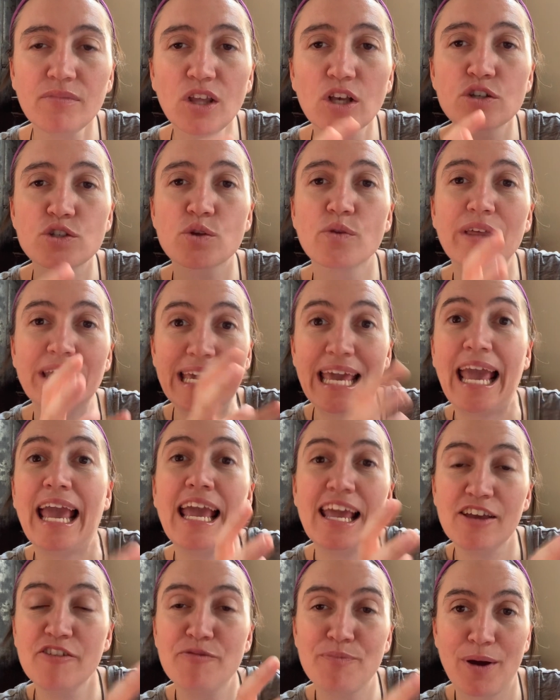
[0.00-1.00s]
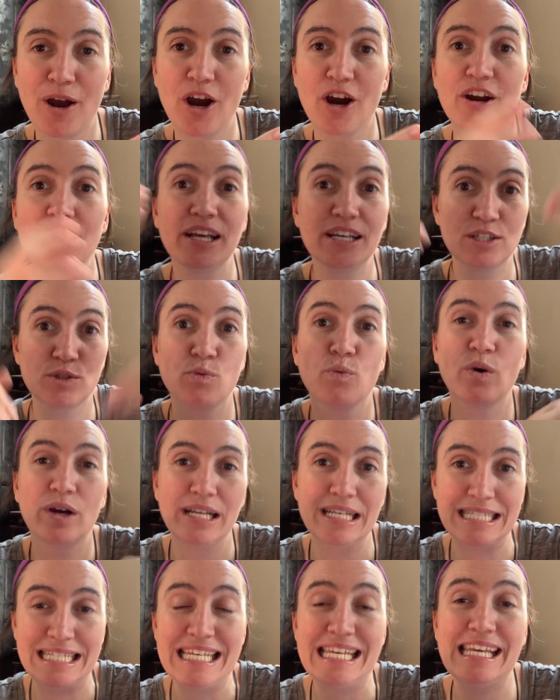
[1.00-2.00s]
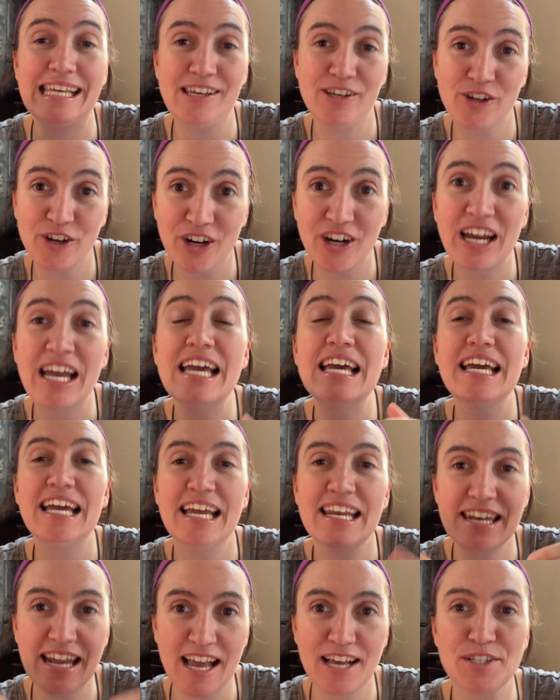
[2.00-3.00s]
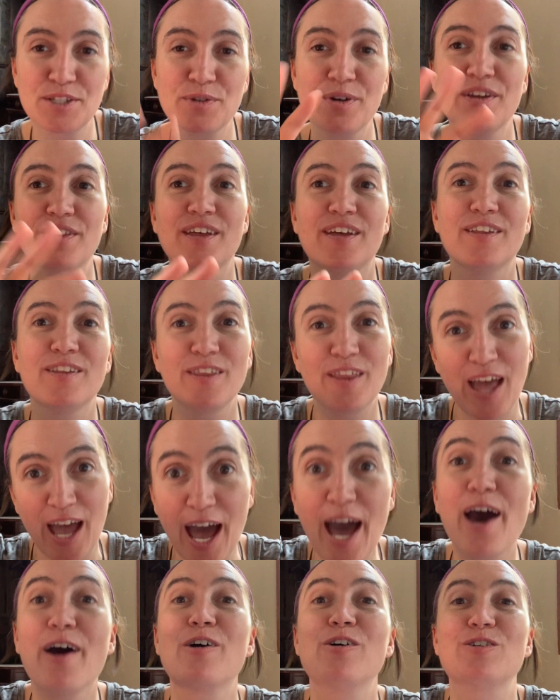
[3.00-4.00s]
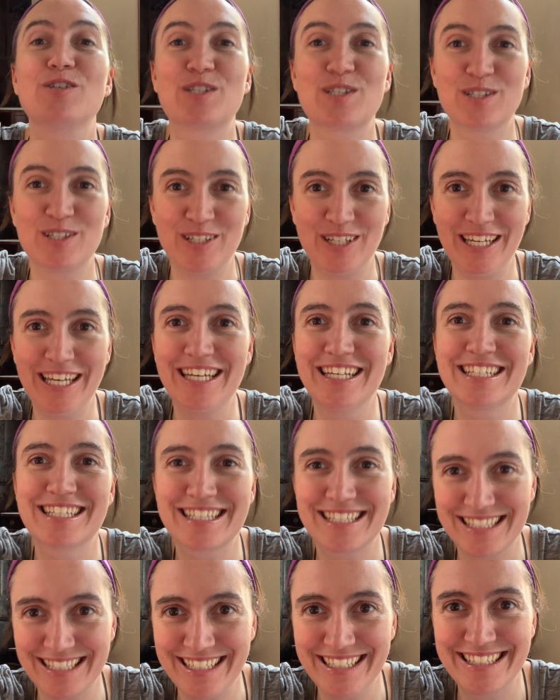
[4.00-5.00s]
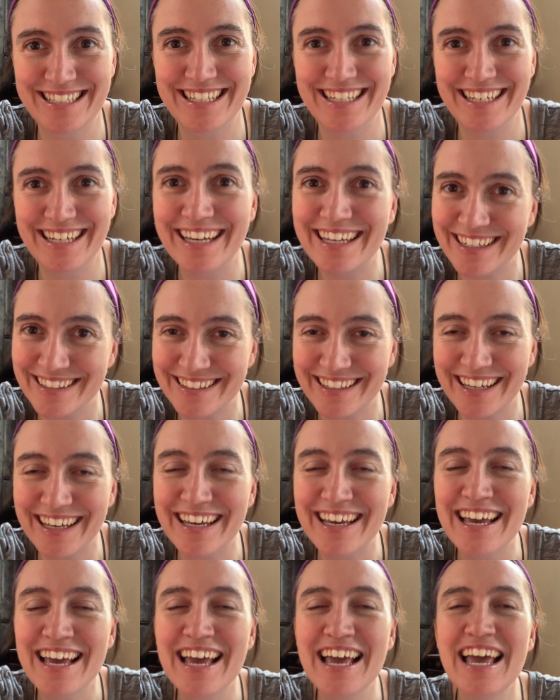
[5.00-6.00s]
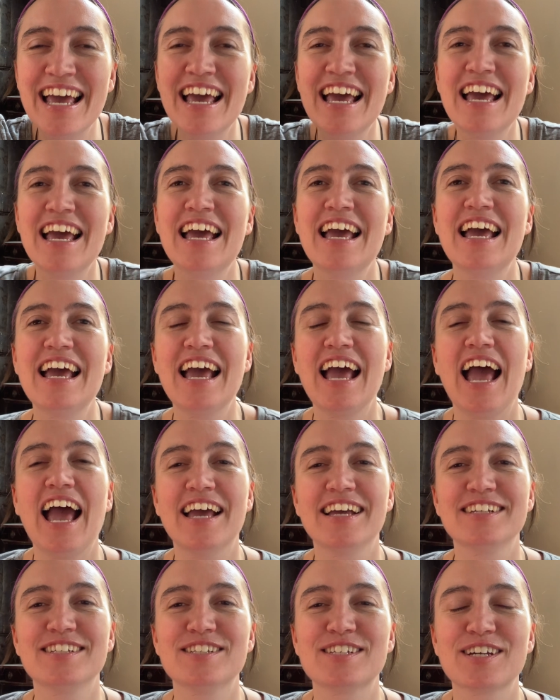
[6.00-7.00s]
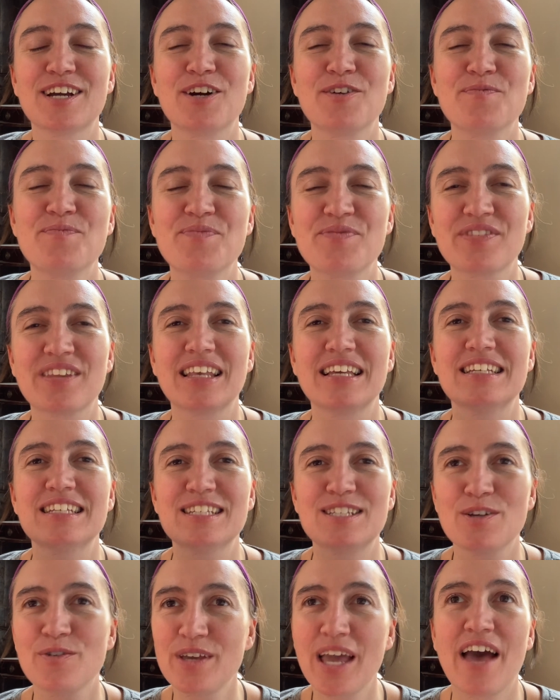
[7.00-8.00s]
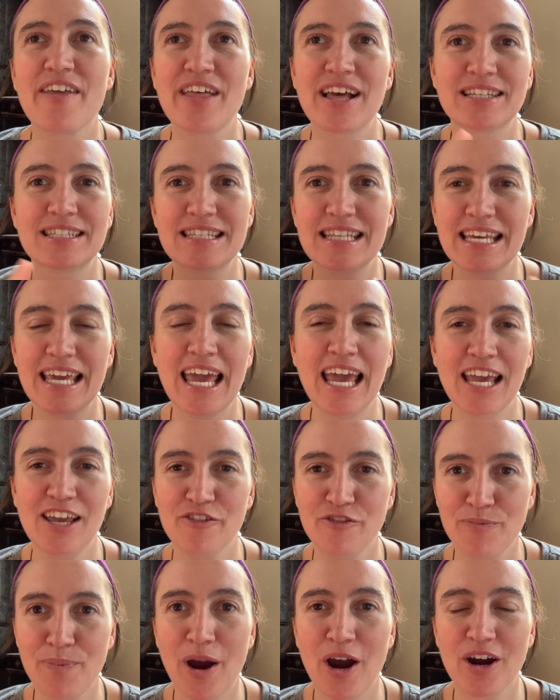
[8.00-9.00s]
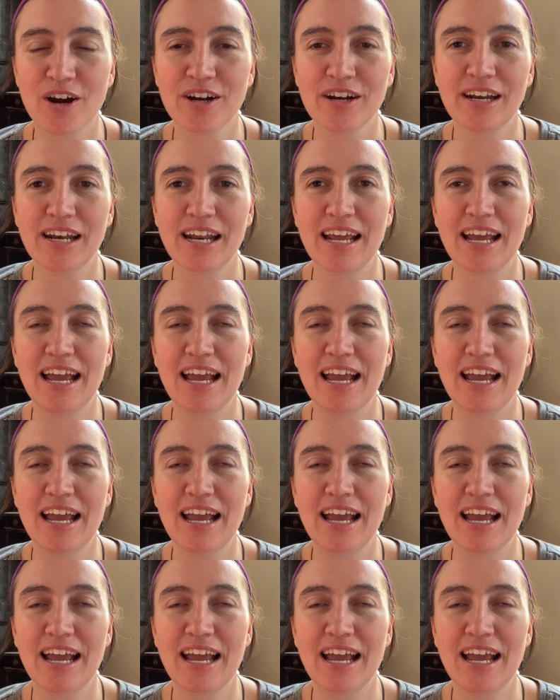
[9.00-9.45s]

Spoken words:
So the cave part is what is here in Nazareth, and then the house is in Italy. And so yeah, that's the cave part